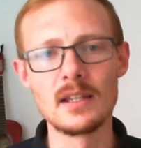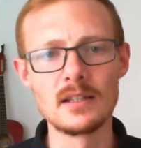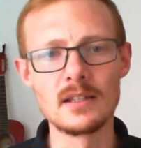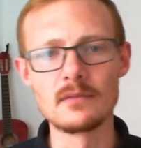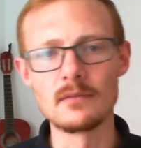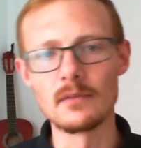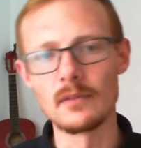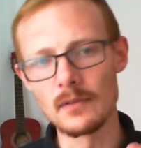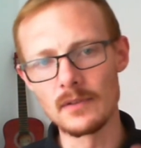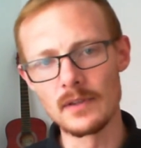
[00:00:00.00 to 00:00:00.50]

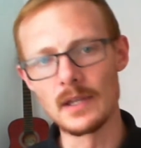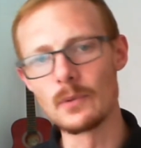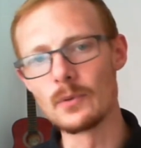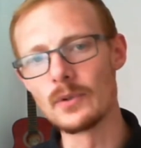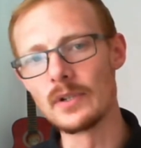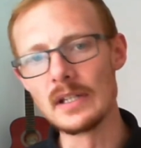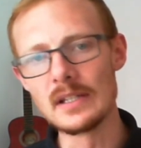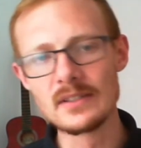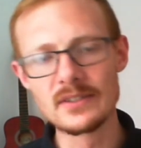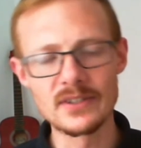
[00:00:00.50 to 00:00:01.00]
and then
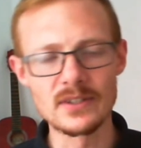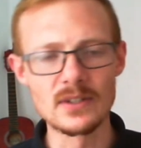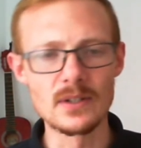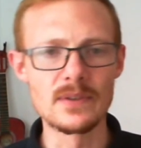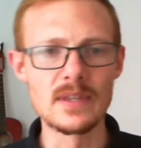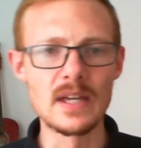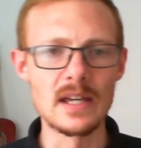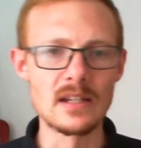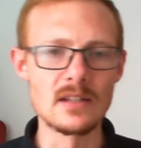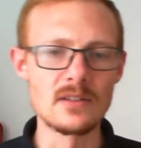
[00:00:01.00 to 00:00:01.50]
they would
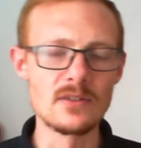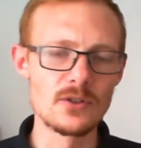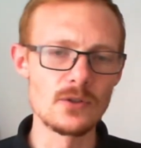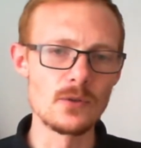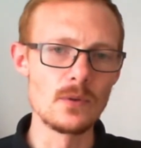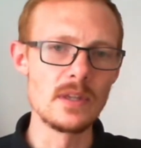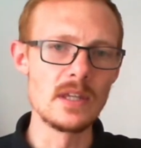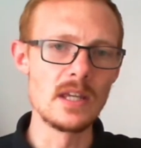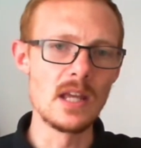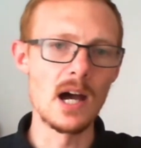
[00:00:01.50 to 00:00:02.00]
insert that
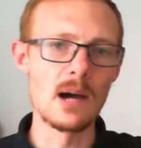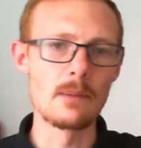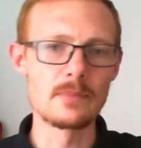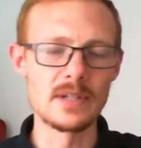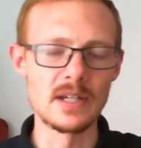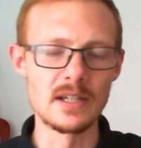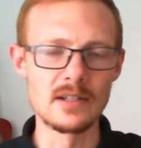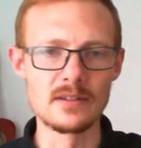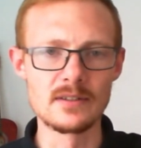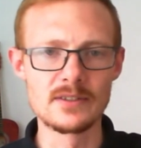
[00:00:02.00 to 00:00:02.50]
into the
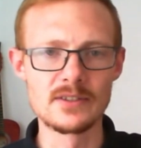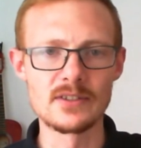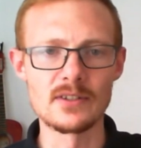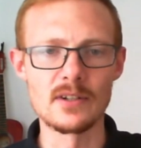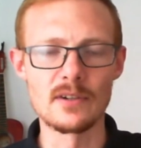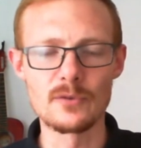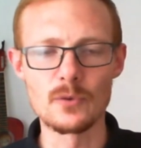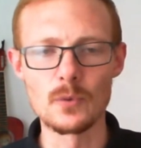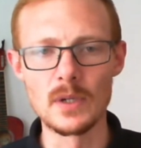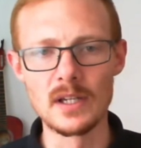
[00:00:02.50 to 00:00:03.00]

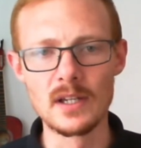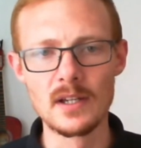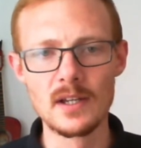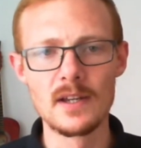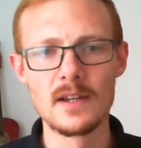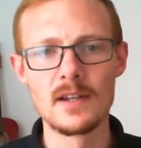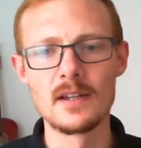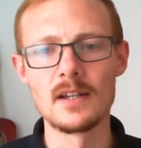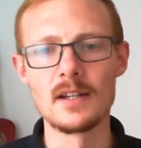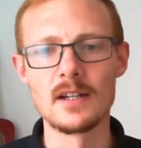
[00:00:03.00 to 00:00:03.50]
updated
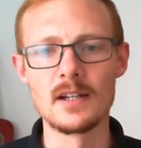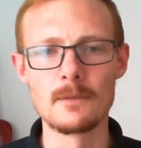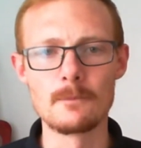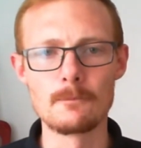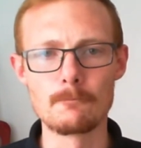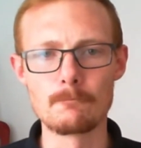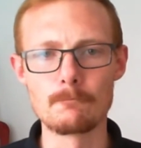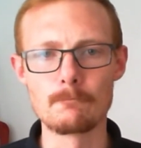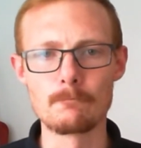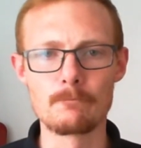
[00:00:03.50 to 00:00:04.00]
software,
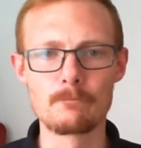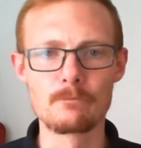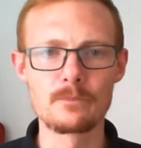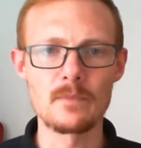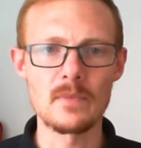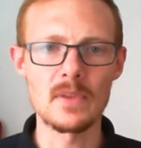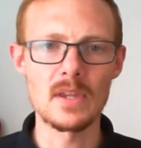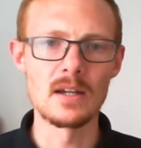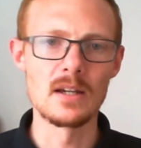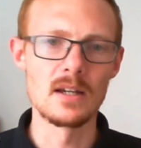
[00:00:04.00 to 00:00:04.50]

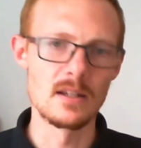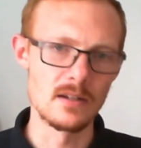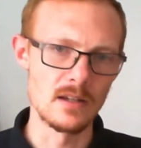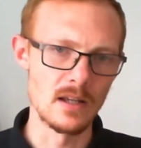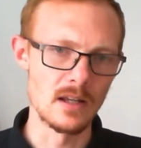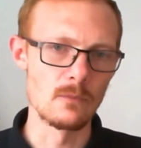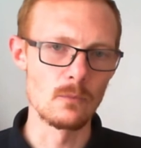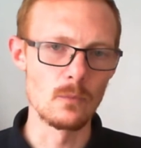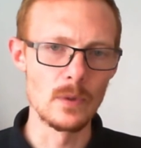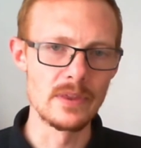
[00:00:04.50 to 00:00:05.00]
and
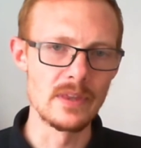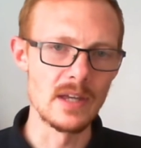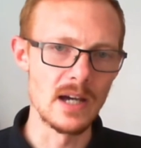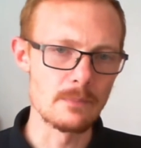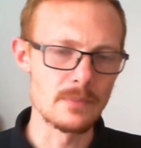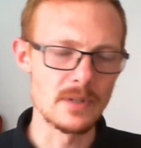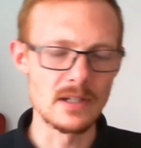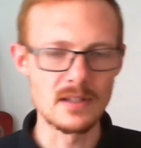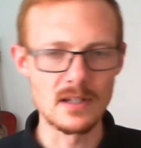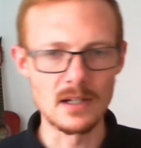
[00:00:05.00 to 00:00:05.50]

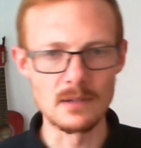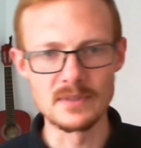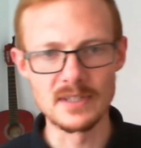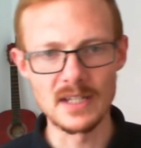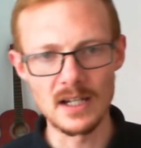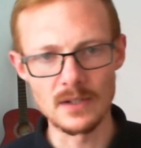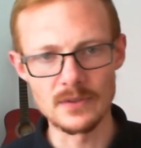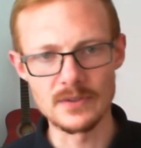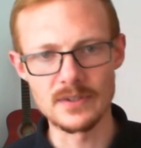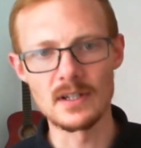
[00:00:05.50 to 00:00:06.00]
when the update
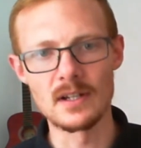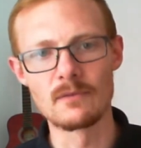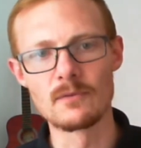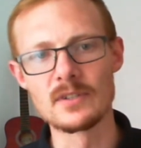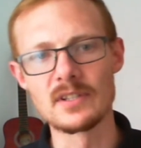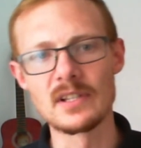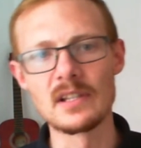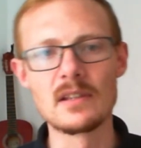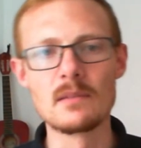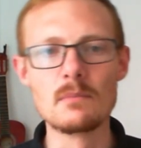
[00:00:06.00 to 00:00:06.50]
comes out,
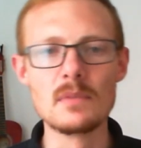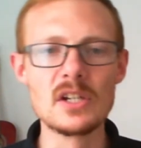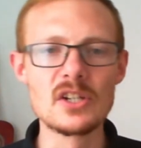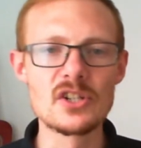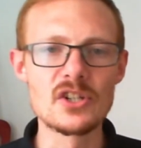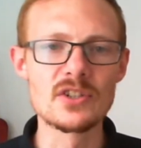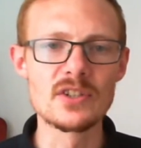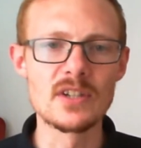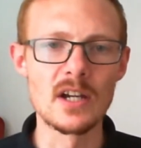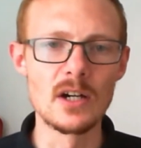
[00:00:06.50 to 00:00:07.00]
obviously
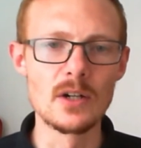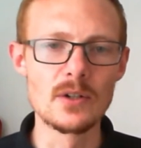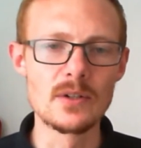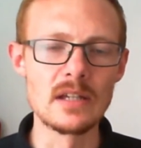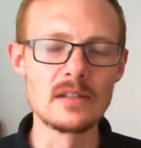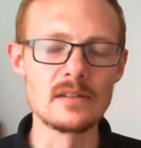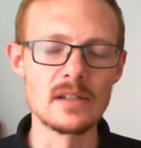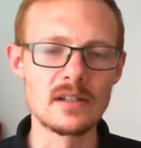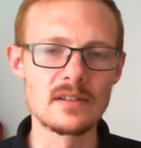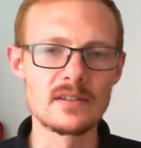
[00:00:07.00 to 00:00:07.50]
the malicious
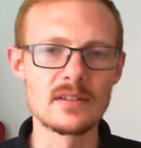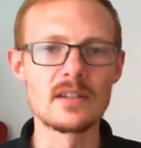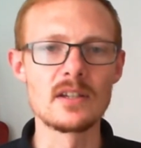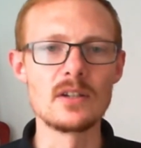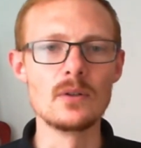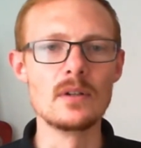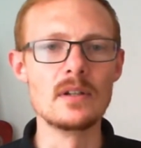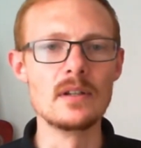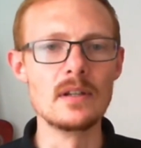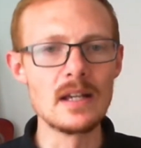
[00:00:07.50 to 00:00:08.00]
code gets
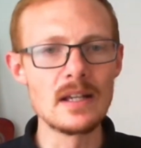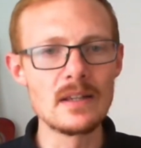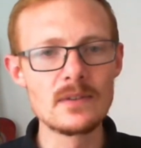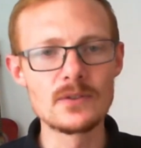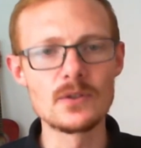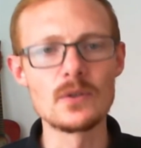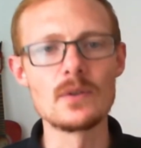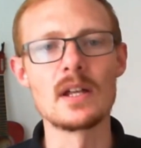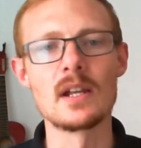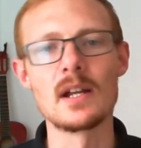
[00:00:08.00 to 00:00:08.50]
executed
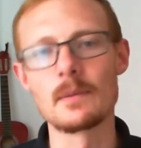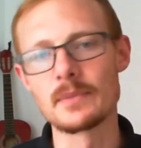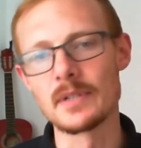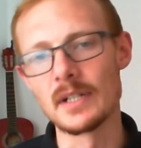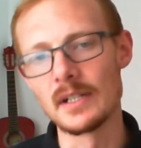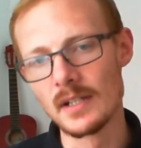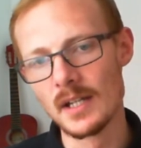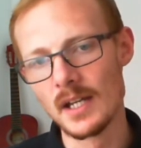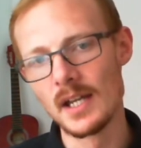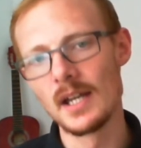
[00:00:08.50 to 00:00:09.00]
into
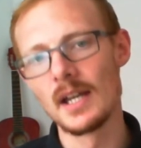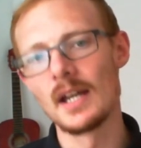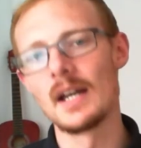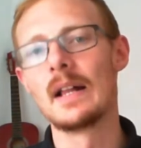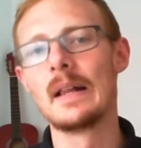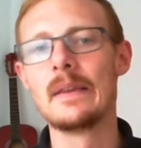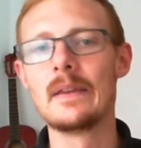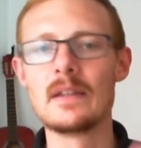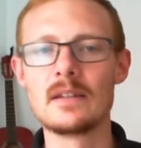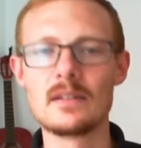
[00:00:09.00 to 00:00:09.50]
that update,
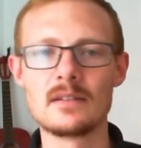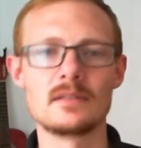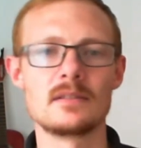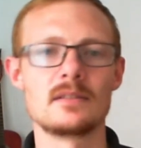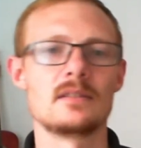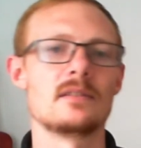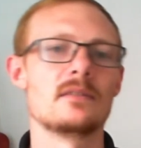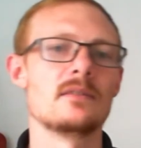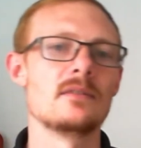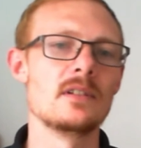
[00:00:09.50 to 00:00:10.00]
and
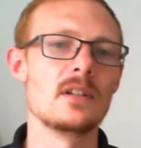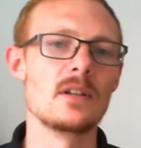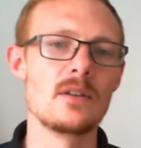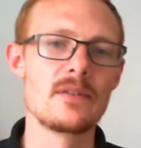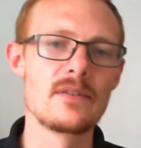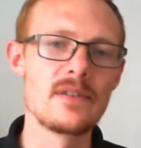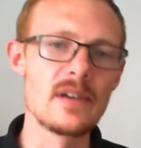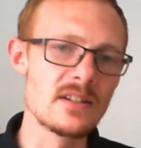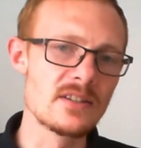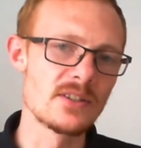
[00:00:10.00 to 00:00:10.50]
then
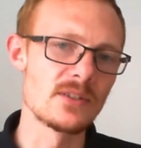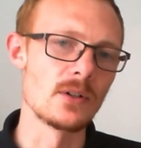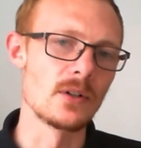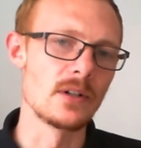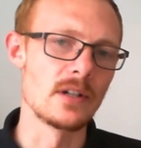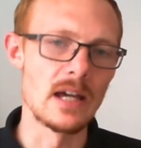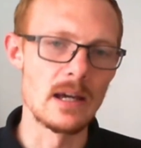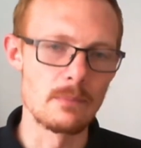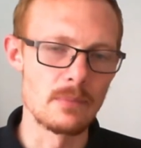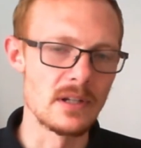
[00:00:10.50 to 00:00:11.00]

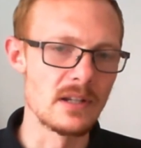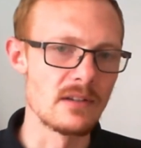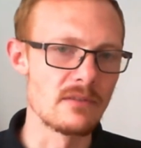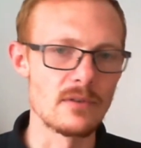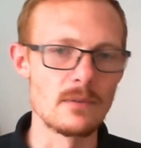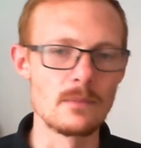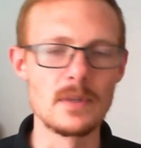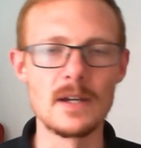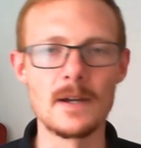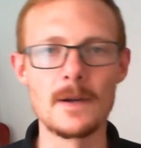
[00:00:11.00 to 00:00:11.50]
things start
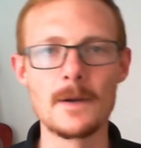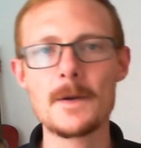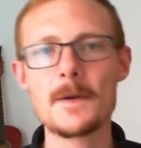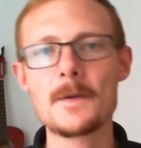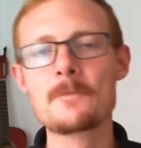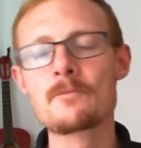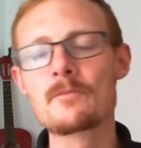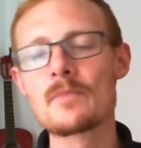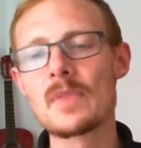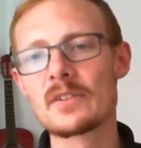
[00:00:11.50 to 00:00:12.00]
happening from there.
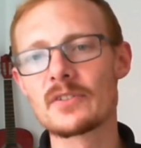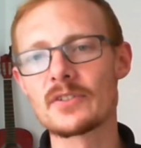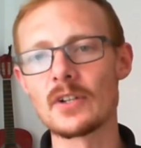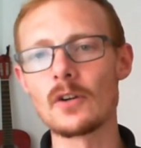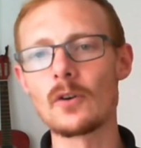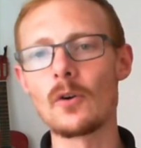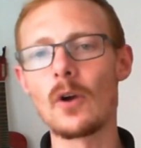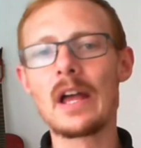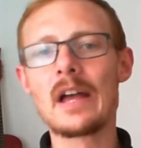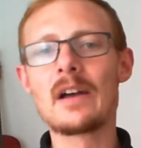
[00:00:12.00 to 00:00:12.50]

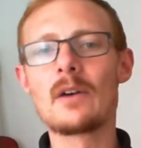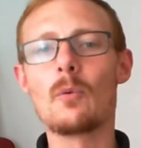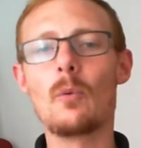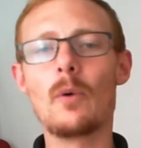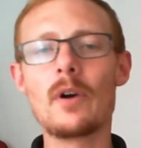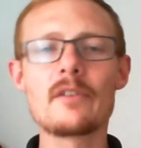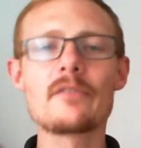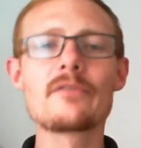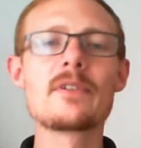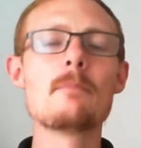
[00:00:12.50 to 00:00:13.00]
So
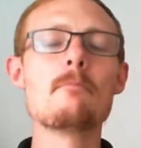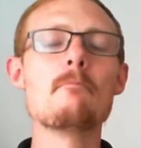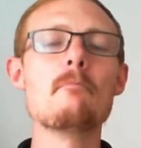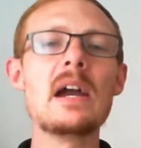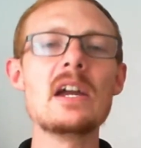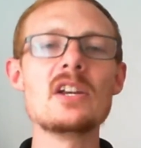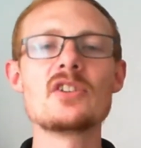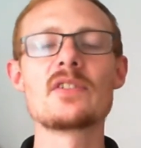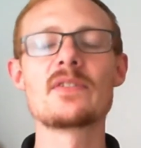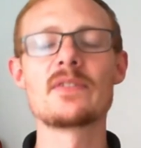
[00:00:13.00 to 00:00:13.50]
one of
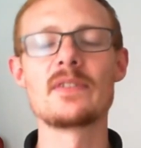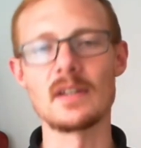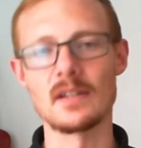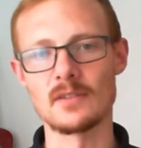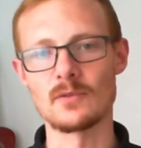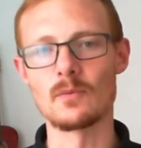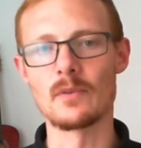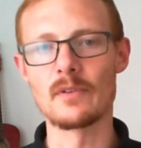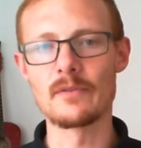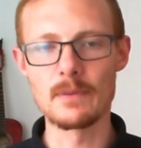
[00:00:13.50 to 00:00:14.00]
the major
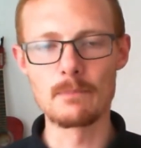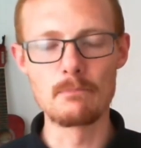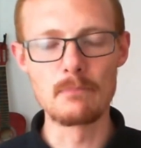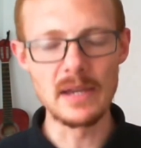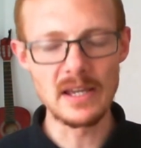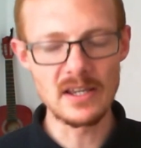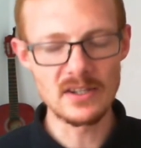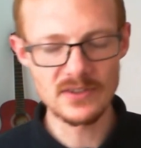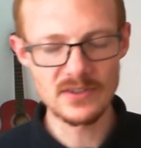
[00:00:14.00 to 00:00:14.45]
things, one of the